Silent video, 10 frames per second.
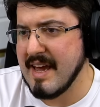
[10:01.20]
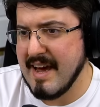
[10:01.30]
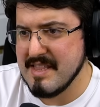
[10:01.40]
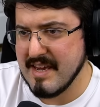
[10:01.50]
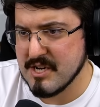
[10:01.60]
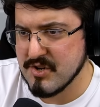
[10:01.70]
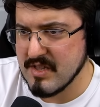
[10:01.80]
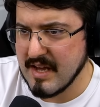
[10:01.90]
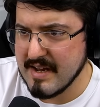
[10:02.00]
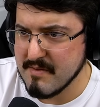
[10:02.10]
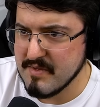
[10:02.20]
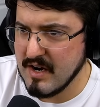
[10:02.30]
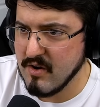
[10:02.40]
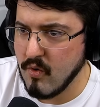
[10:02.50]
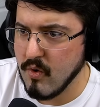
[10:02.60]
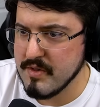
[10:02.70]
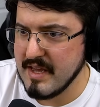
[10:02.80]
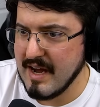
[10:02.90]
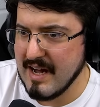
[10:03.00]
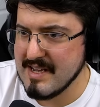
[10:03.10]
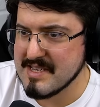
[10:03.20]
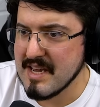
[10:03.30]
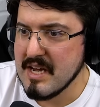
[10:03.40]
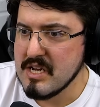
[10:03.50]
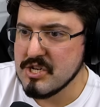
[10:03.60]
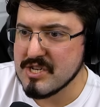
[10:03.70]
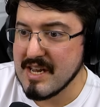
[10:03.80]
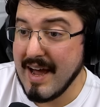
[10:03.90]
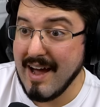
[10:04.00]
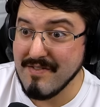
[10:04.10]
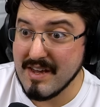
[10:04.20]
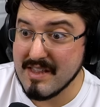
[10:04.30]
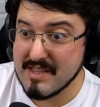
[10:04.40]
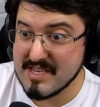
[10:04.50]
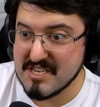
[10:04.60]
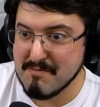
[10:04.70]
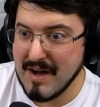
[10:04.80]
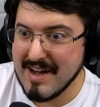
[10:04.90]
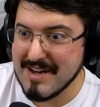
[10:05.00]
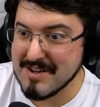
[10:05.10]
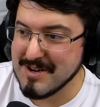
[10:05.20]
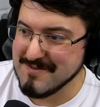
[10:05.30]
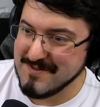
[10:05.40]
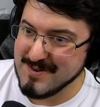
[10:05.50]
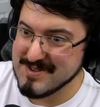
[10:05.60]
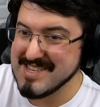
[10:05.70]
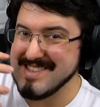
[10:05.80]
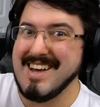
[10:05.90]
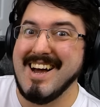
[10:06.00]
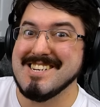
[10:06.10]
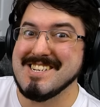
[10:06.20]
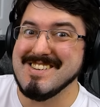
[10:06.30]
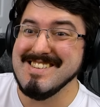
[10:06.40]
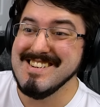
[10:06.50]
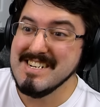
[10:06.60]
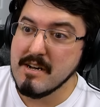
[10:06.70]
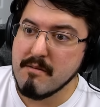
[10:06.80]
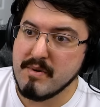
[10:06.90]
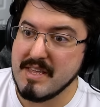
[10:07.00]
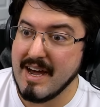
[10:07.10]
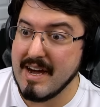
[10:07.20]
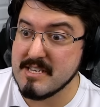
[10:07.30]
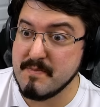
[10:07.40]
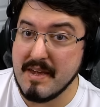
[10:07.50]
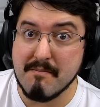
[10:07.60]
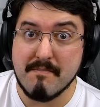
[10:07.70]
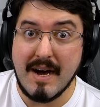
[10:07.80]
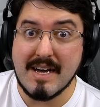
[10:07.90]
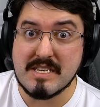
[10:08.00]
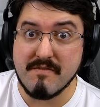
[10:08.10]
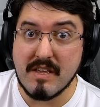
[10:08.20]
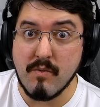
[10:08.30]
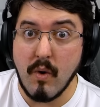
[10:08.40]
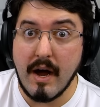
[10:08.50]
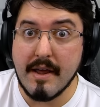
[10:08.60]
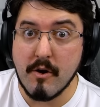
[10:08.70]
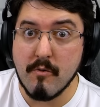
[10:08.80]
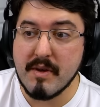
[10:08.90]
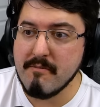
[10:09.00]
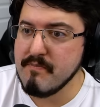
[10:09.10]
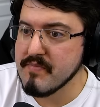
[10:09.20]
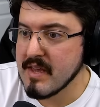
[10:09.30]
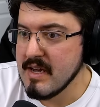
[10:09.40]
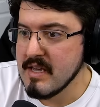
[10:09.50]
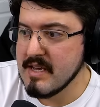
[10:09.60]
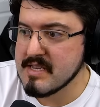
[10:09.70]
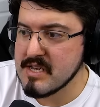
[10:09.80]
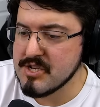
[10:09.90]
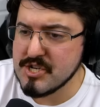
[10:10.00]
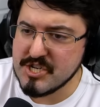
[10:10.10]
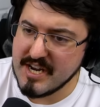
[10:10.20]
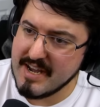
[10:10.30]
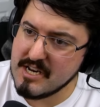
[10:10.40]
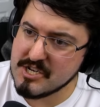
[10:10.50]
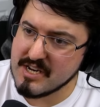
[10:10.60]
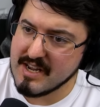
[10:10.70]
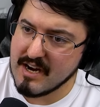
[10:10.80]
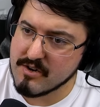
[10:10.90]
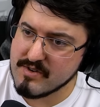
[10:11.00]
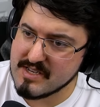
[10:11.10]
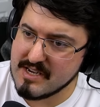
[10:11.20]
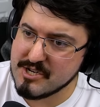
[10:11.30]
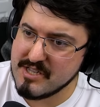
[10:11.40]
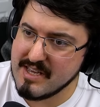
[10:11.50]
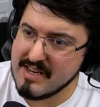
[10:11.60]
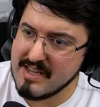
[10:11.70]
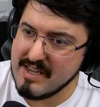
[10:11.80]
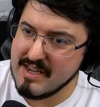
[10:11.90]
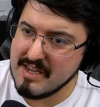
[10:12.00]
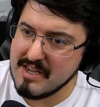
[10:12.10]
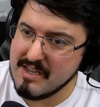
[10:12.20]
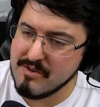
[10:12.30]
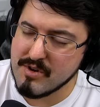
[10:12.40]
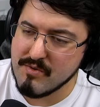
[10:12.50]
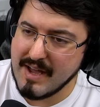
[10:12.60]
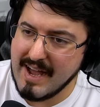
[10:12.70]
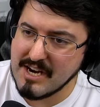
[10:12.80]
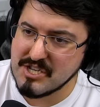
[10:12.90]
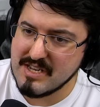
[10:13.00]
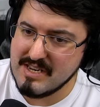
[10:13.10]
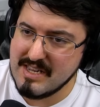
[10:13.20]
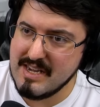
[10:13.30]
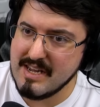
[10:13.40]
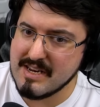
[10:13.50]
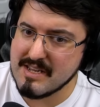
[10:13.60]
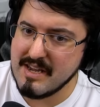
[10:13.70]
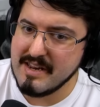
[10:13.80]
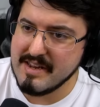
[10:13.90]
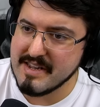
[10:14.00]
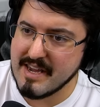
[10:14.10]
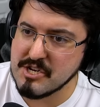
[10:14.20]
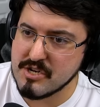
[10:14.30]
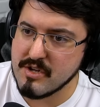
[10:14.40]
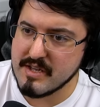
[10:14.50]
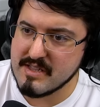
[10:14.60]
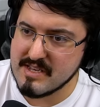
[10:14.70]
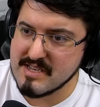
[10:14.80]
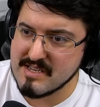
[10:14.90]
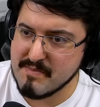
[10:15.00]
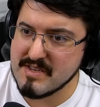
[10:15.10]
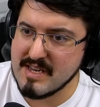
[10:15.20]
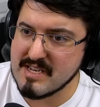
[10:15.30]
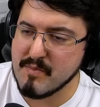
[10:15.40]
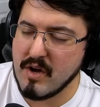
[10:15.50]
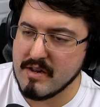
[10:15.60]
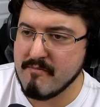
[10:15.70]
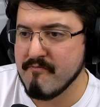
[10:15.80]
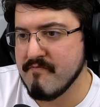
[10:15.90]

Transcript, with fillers: add the extra line up there or the eyes, just having the smile go full slasher, but the eyes being massively wide open, it's such a change in characterization that you don't actually need any indication to know that this is a possessed body.